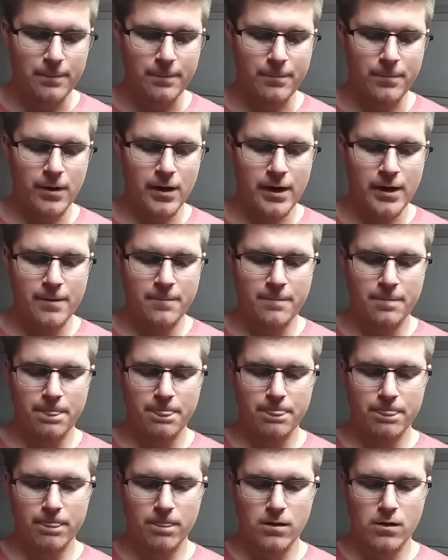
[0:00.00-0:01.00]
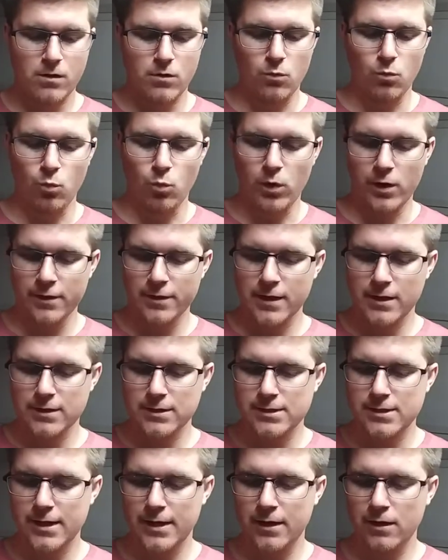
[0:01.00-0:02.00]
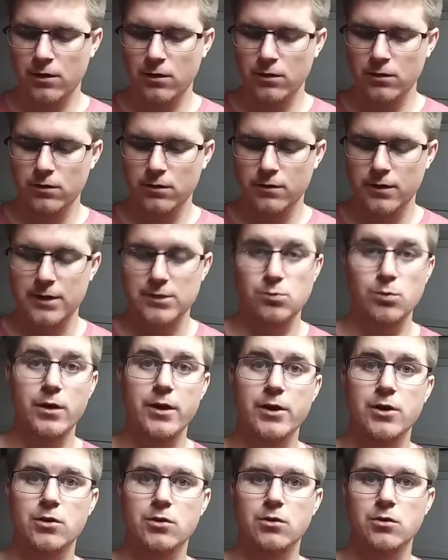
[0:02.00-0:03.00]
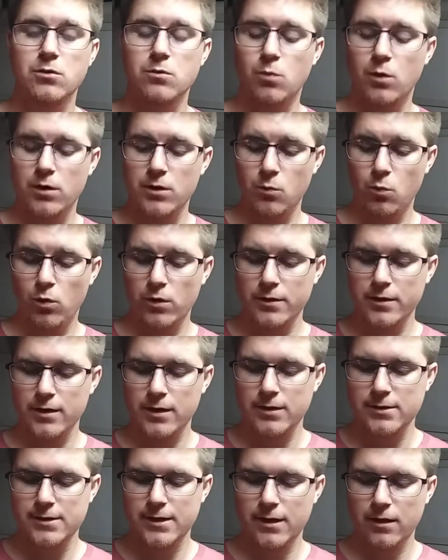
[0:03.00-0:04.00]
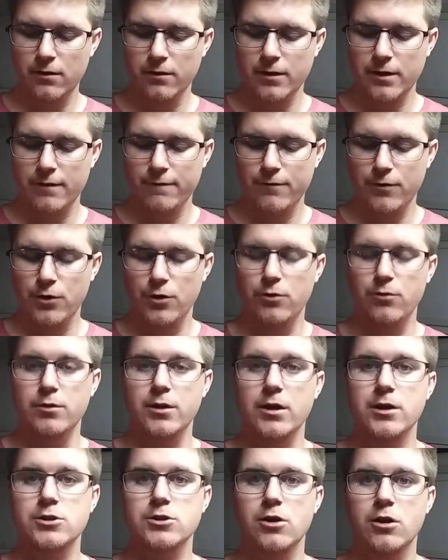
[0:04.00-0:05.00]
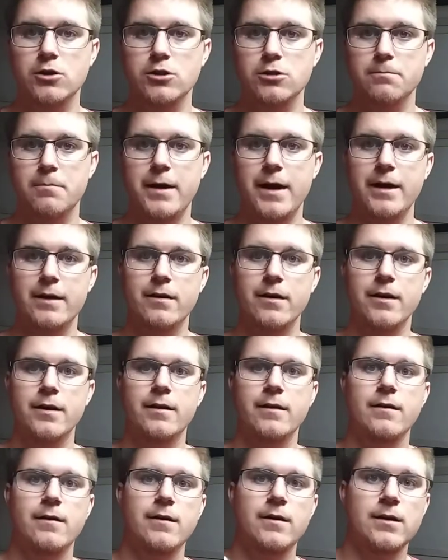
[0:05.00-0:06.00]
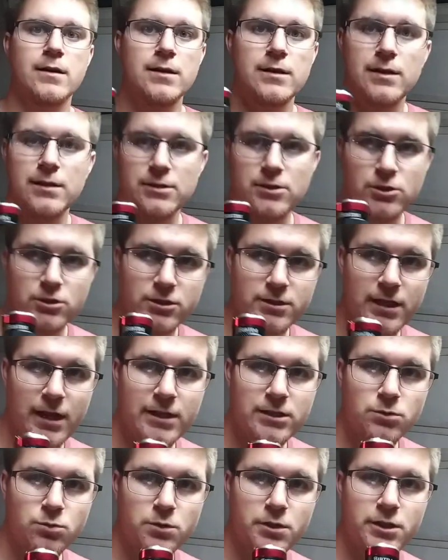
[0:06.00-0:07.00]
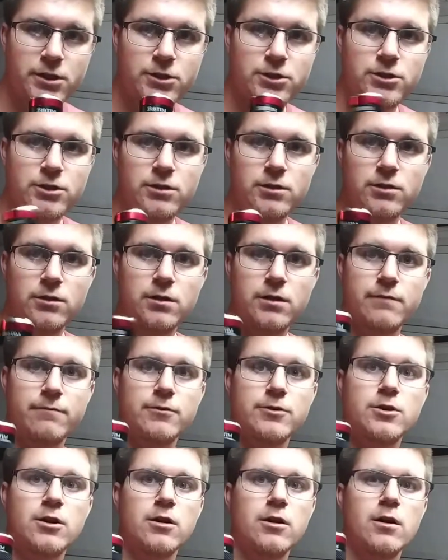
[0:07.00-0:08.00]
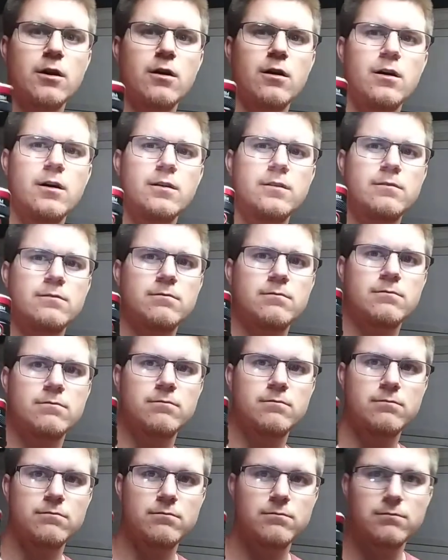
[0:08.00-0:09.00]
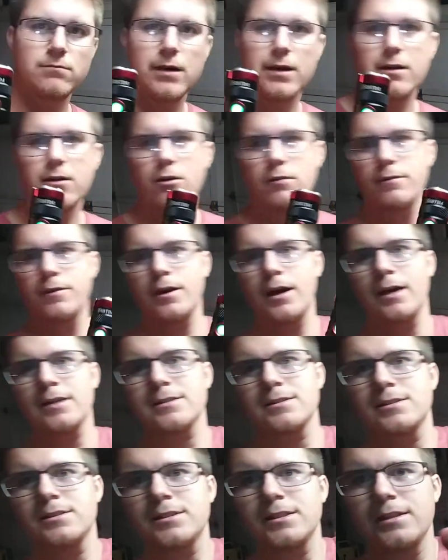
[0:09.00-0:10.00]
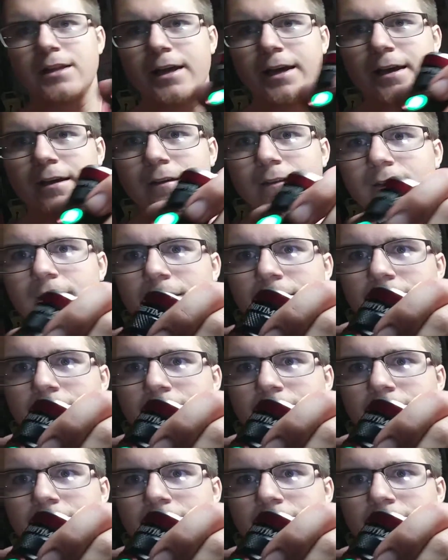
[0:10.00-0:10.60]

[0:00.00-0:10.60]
But one thing to tell that's really cool, one, one thing to tell that if you need to charge your battery is your side switch. If you turn it on, I don't know if you guys can see that.